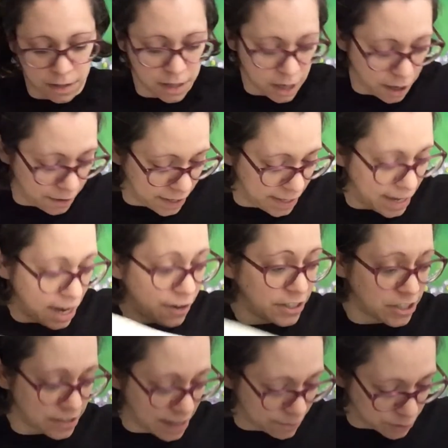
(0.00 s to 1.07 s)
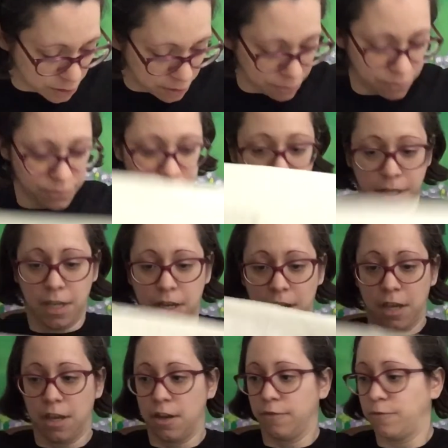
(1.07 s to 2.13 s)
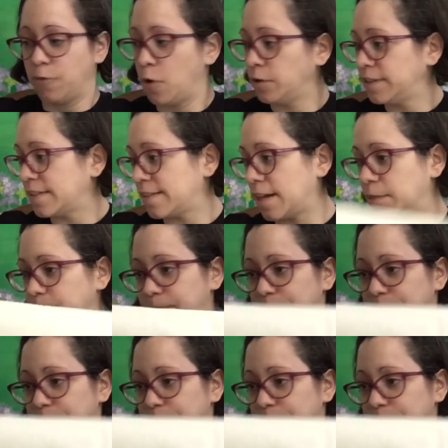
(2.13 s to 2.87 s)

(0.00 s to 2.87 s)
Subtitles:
All right, now I just have to fold this up.